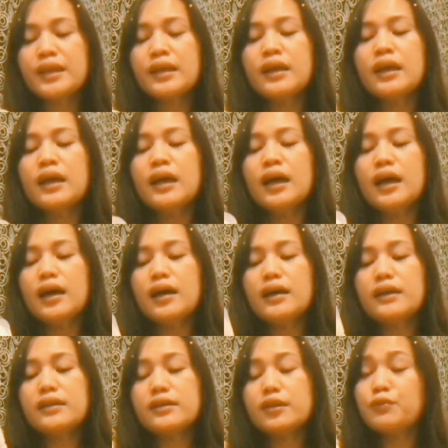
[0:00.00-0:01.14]
And of
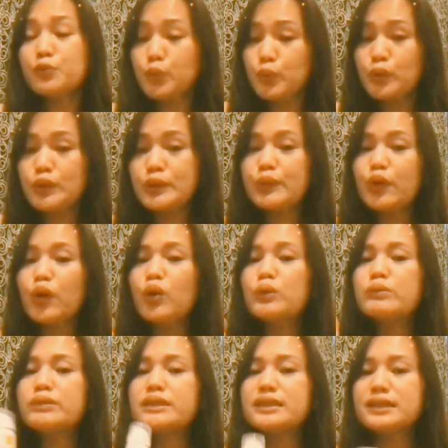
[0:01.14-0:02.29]
course, we always
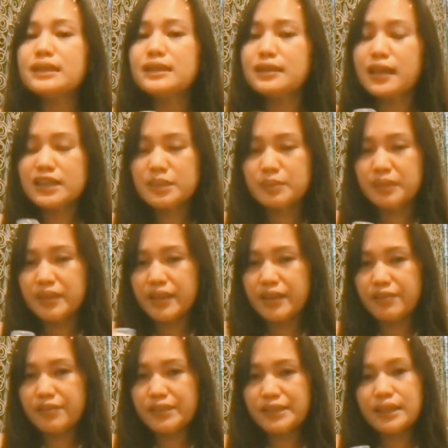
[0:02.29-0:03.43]
need SPF. It's
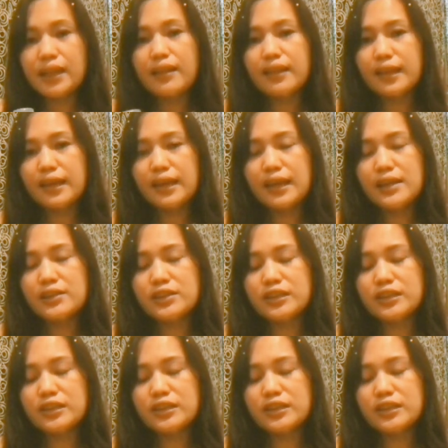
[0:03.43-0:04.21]
anti-aging.